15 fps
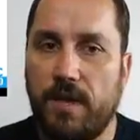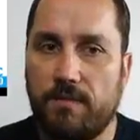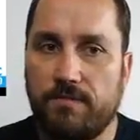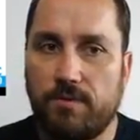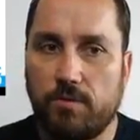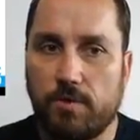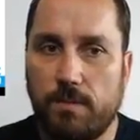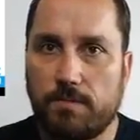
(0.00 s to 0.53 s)
We've
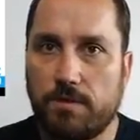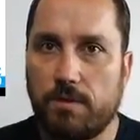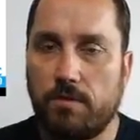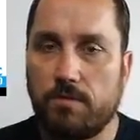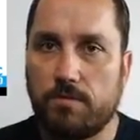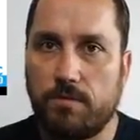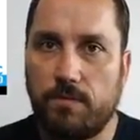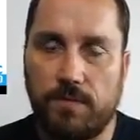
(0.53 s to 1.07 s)
got a lot of
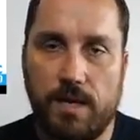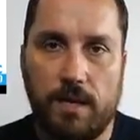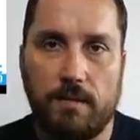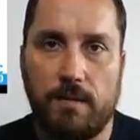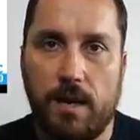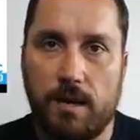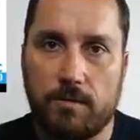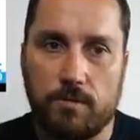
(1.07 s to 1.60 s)
cool stuff,
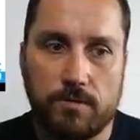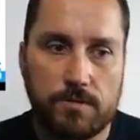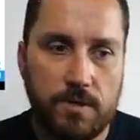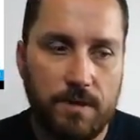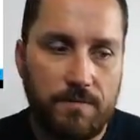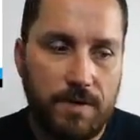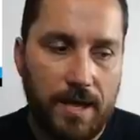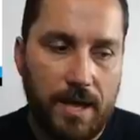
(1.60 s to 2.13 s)
how to
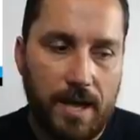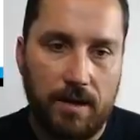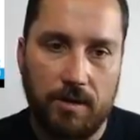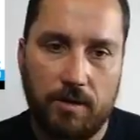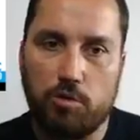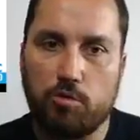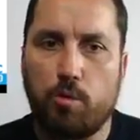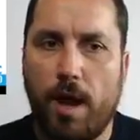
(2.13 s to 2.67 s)
craft the
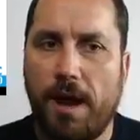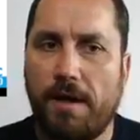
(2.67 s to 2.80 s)
stories,